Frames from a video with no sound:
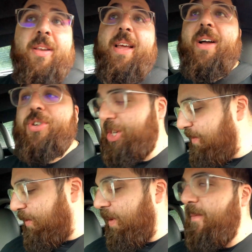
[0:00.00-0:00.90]

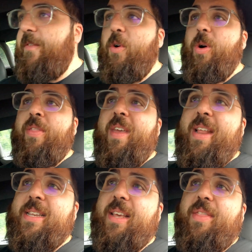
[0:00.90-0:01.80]
Downshift from 4th
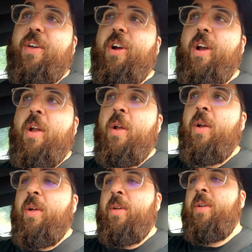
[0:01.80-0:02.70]
into 3rd,
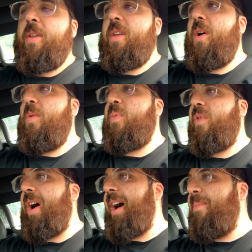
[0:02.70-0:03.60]
no
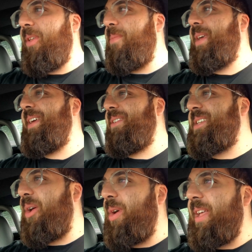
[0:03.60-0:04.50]
problem. Heel
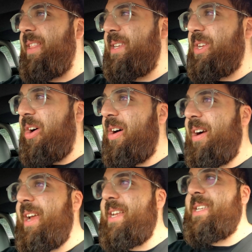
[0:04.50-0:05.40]
towing in this
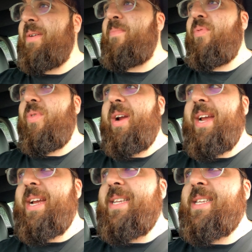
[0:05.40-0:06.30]
car is a
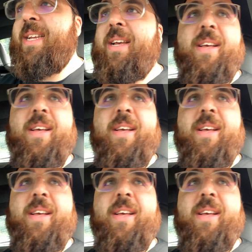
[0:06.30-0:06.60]
breeze.